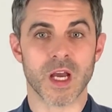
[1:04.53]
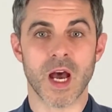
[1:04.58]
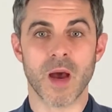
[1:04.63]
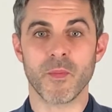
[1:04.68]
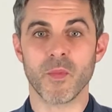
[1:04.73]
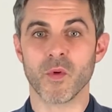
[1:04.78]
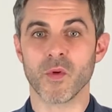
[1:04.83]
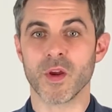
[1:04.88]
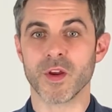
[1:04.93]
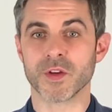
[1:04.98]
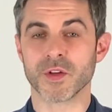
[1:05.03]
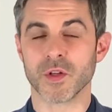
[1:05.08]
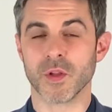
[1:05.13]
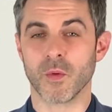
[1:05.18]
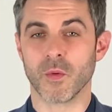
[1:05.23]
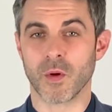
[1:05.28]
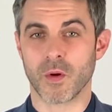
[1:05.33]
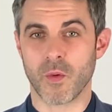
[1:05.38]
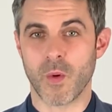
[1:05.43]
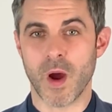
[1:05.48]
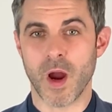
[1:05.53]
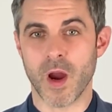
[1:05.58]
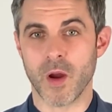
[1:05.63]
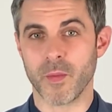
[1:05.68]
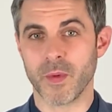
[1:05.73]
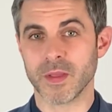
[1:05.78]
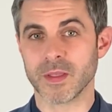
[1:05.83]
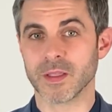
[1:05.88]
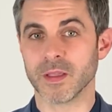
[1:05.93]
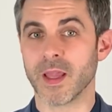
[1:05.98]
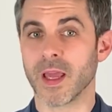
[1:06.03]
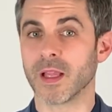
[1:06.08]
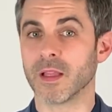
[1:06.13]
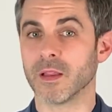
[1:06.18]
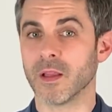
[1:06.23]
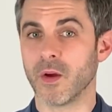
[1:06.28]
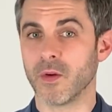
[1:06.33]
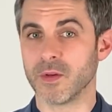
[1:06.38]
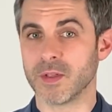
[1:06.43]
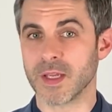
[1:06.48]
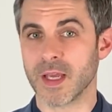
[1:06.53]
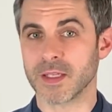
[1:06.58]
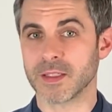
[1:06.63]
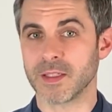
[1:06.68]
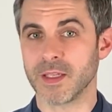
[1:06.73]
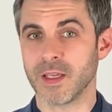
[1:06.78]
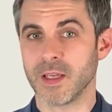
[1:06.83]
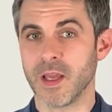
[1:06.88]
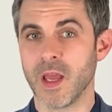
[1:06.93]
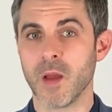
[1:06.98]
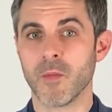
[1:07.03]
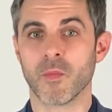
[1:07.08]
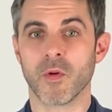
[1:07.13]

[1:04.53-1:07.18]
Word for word: operational requirements like load testing,